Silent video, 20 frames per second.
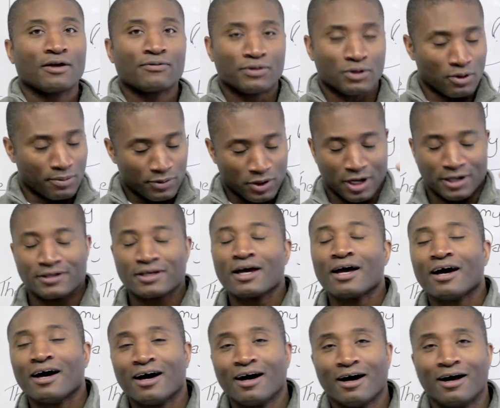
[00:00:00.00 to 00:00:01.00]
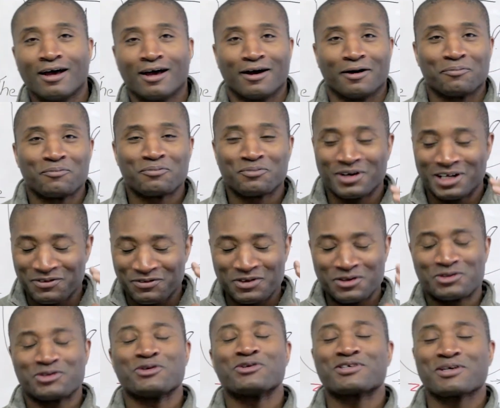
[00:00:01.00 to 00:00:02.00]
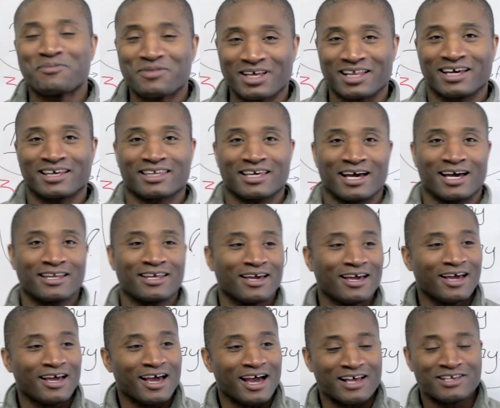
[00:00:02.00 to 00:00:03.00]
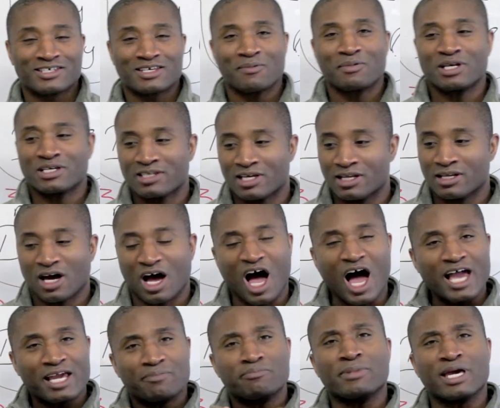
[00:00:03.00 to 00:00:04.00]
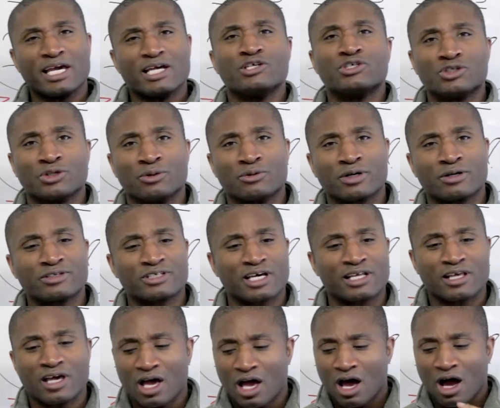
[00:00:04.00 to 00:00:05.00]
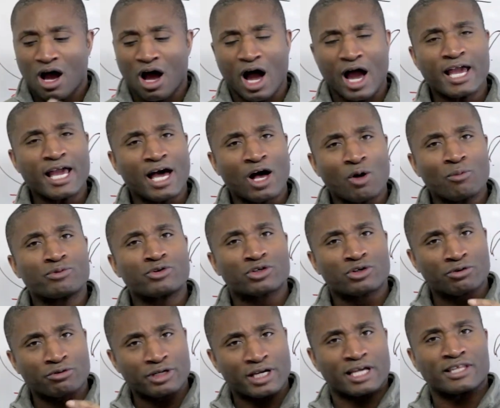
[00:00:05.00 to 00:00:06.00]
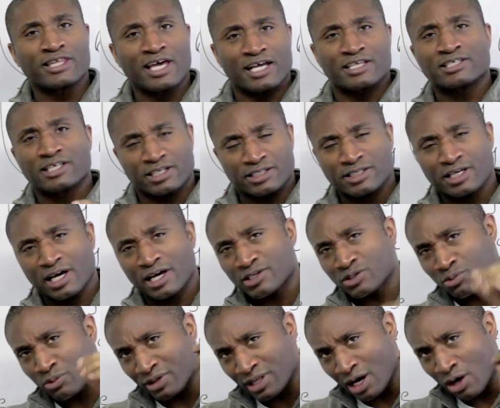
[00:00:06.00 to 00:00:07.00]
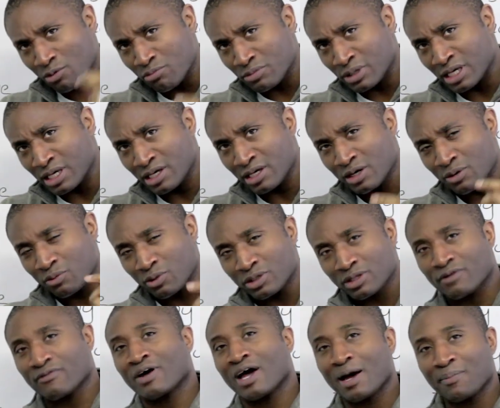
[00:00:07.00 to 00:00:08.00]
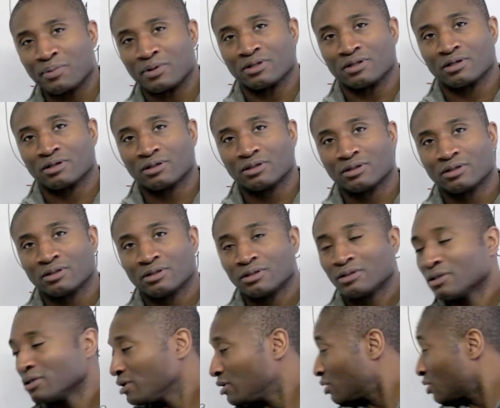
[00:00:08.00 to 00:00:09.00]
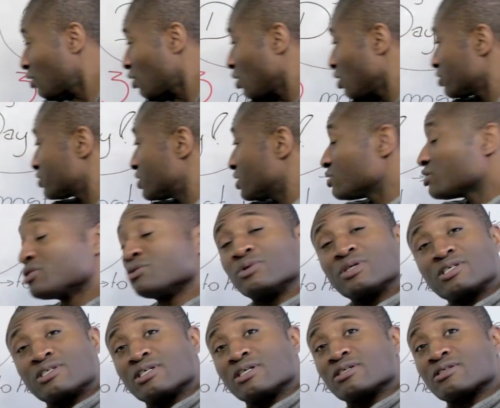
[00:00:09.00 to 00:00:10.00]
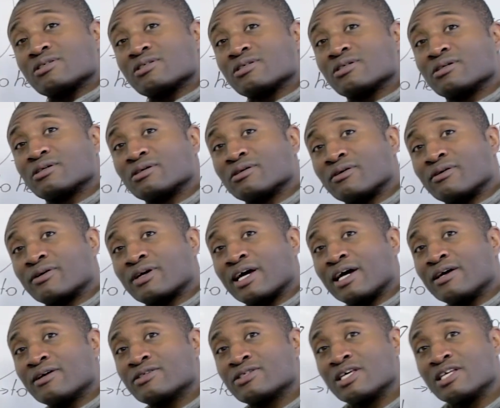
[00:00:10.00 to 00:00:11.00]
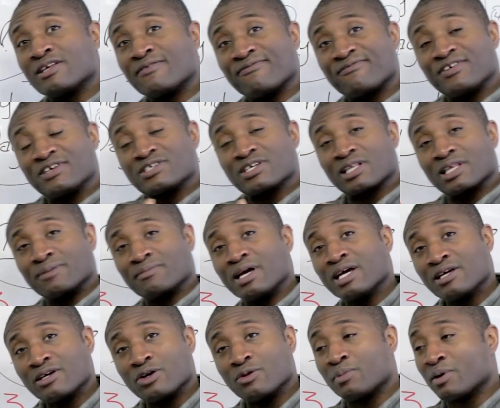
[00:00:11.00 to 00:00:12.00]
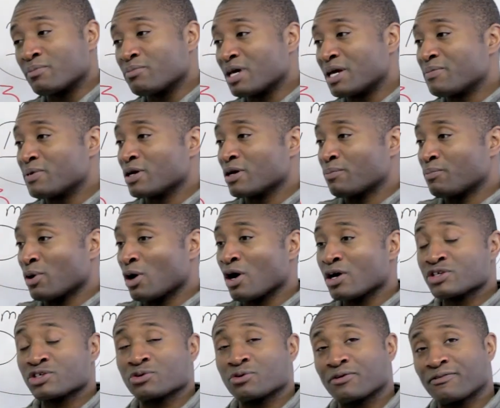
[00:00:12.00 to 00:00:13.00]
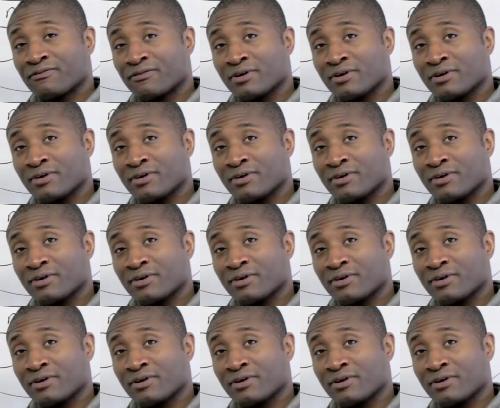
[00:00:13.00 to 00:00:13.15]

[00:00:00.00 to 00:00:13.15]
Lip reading: no, I'm not. But if you do something like that and somebody said, I made you, they said, I helped create that success. Without me, it wouldn't have happened. Caused it to exist. Okay? Because they didn't physically make you, but maybe a boss or a